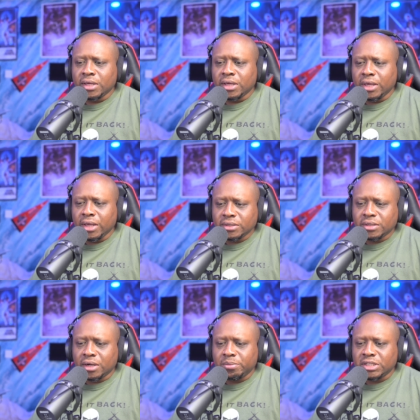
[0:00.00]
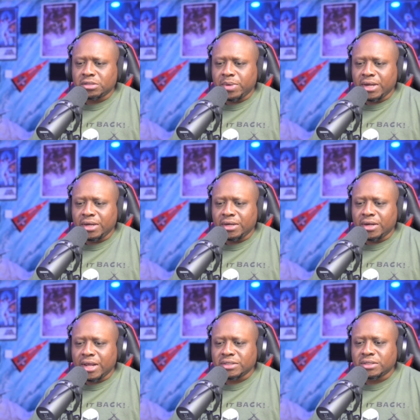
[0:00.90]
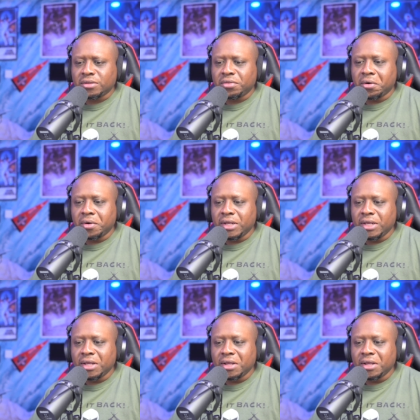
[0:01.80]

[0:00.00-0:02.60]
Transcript: he's going to be spending the next 30